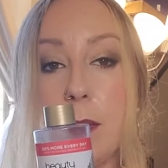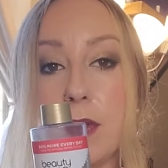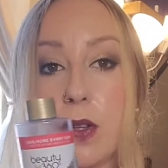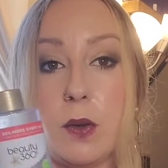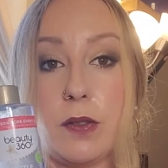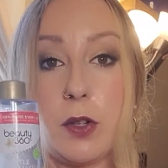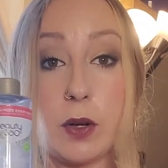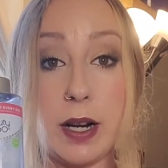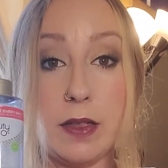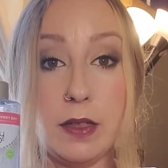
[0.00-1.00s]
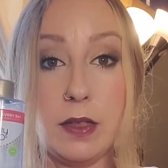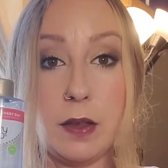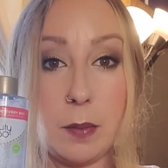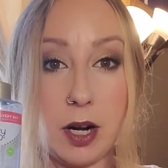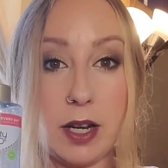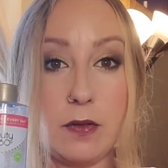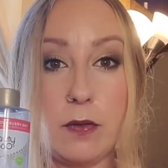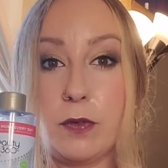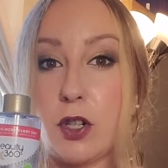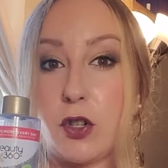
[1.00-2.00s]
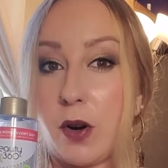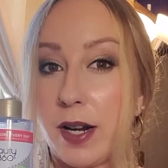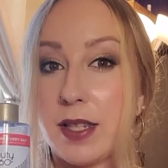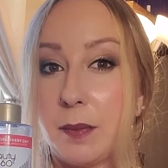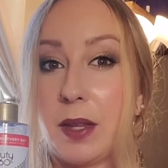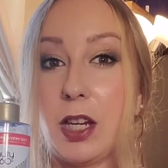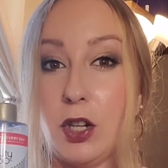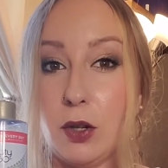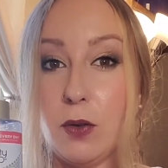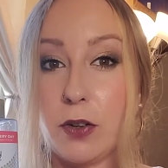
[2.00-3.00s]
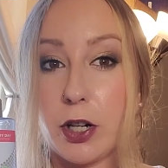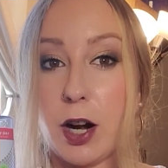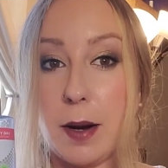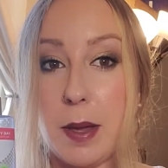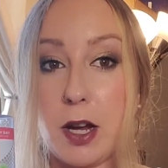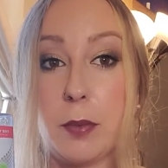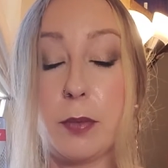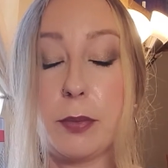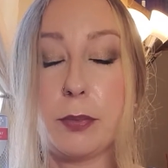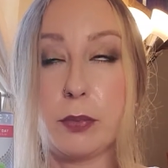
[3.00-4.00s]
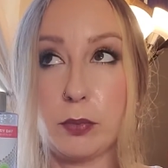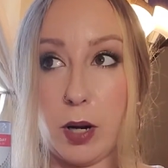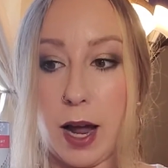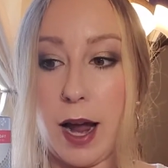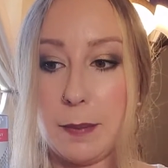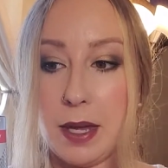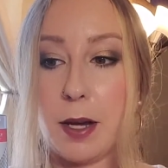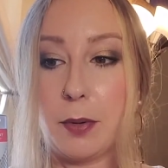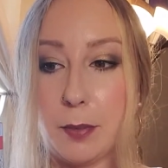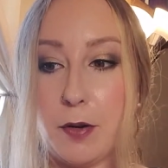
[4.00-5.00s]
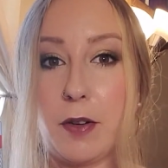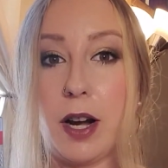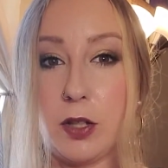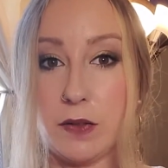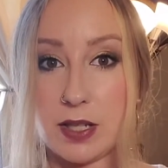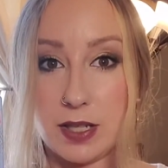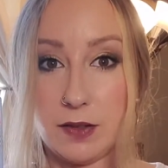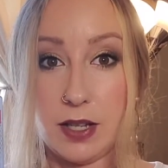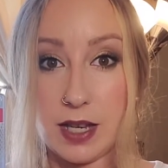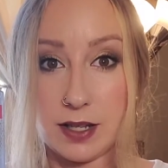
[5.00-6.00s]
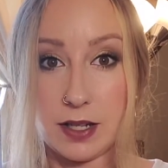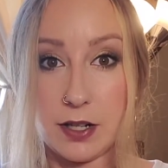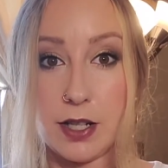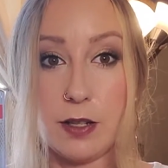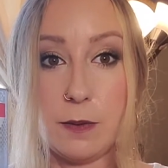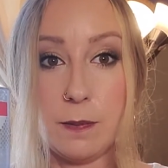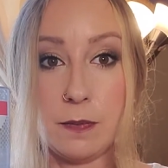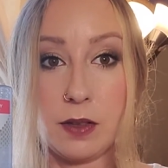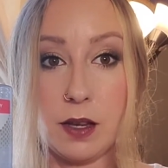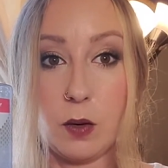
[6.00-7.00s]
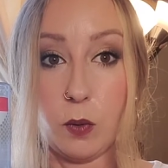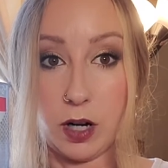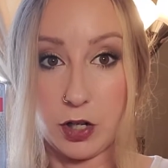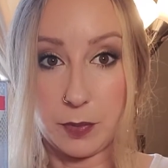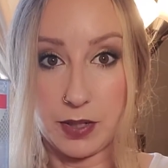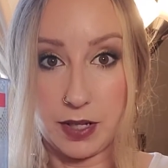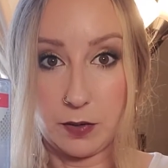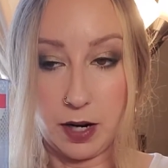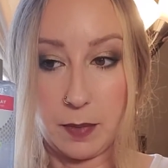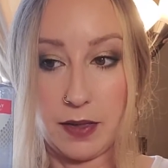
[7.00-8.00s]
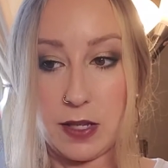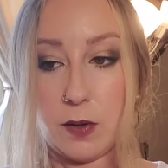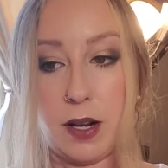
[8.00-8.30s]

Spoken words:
So if you're in the market to try something new for your eye makeup remover and you have a CVS near you, 100% recommend this one.